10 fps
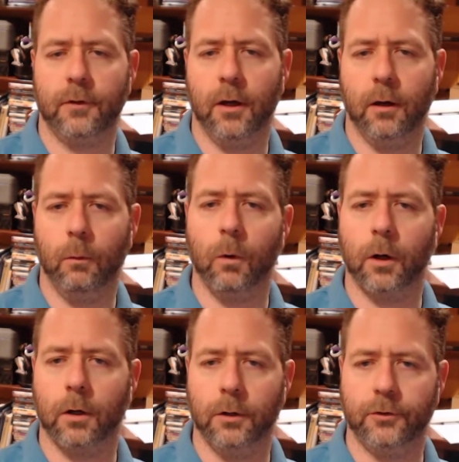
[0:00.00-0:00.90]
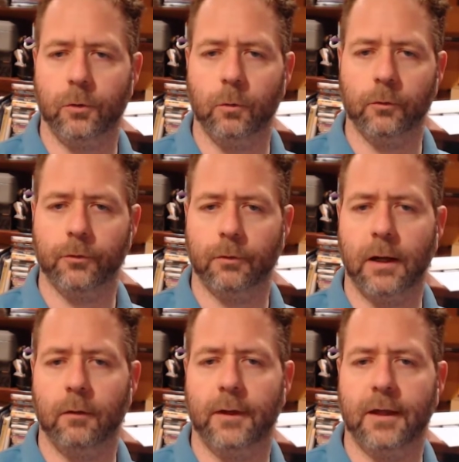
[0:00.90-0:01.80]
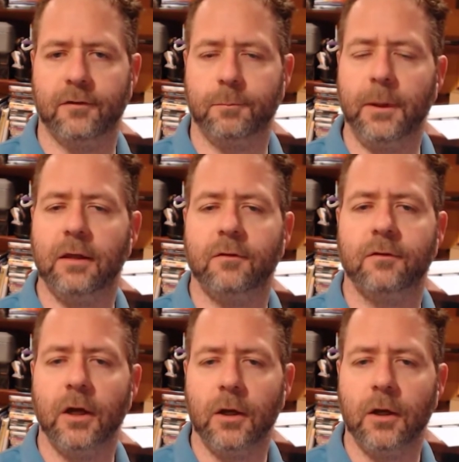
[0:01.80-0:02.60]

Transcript: work on tools around that space